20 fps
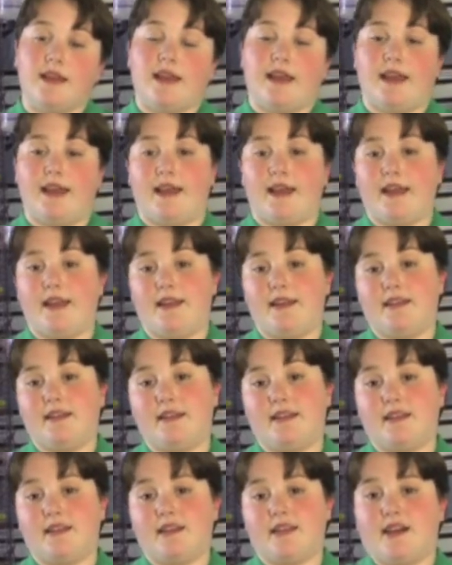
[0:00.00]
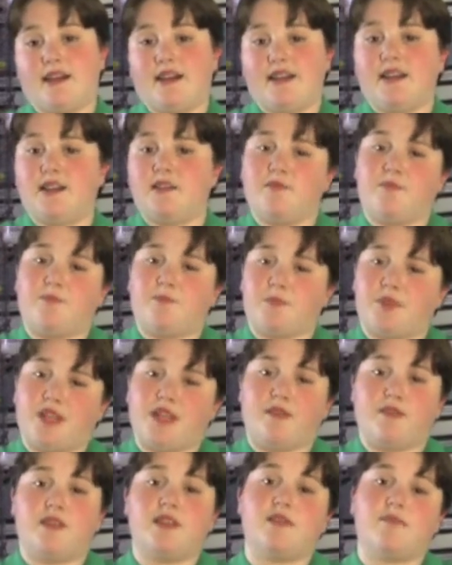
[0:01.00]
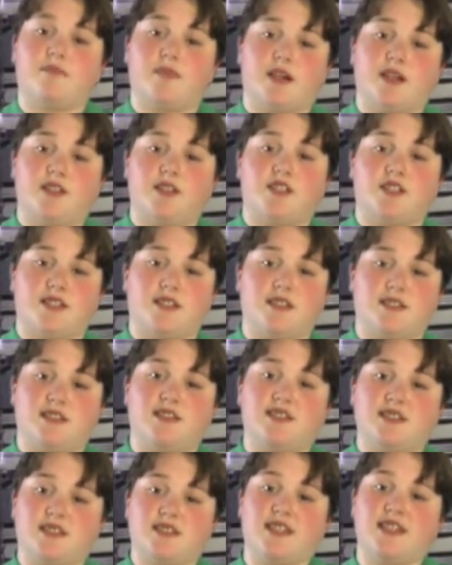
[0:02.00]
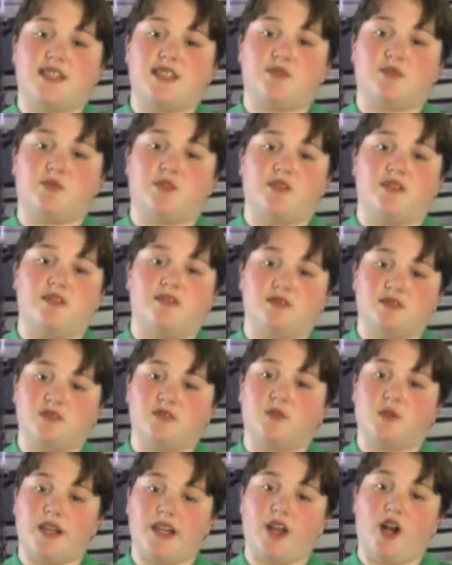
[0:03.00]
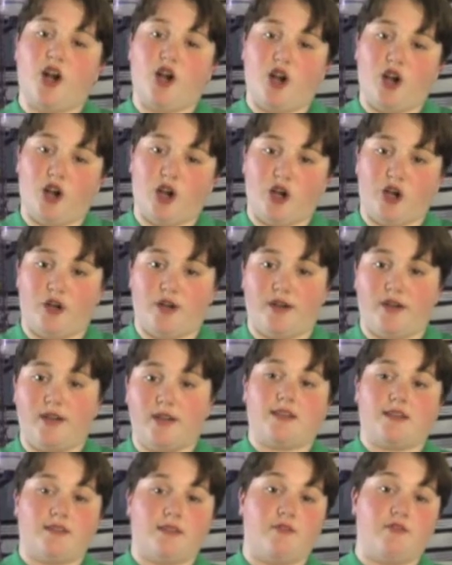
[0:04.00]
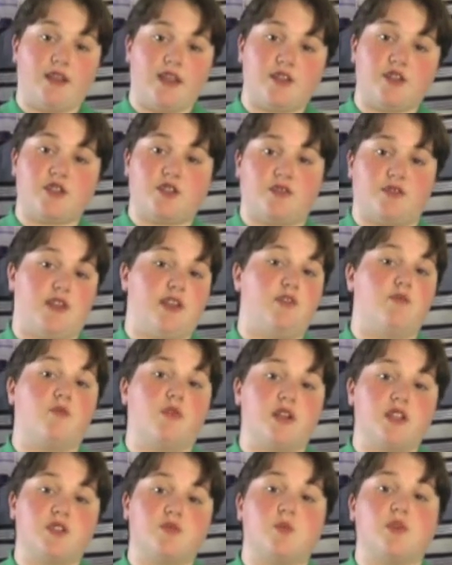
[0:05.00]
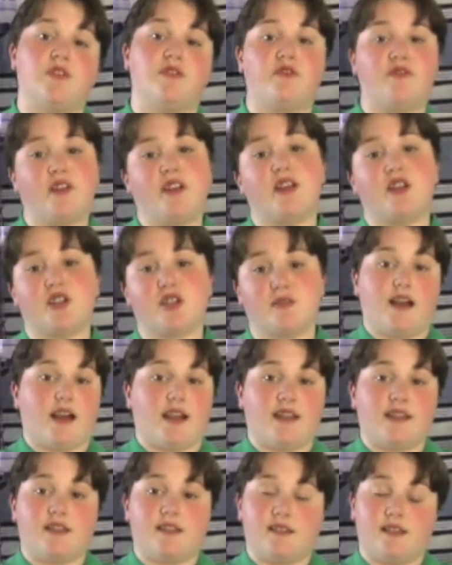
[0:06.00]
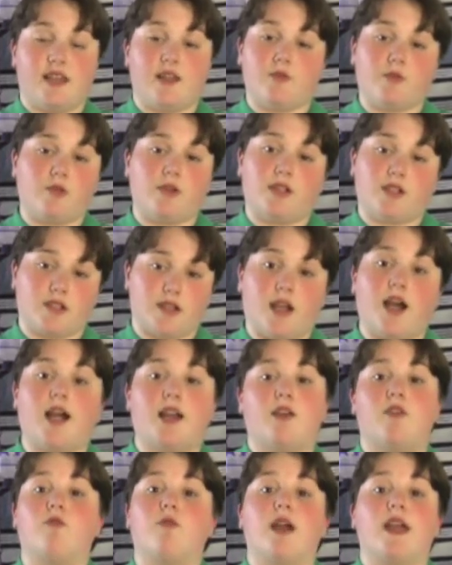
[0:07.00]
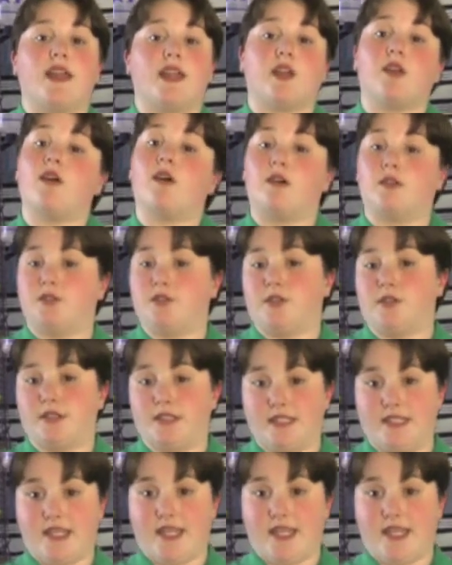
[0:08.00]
and I didn't play with them much because things were quite hard. Eventually, once we finished, they were not awake at all during the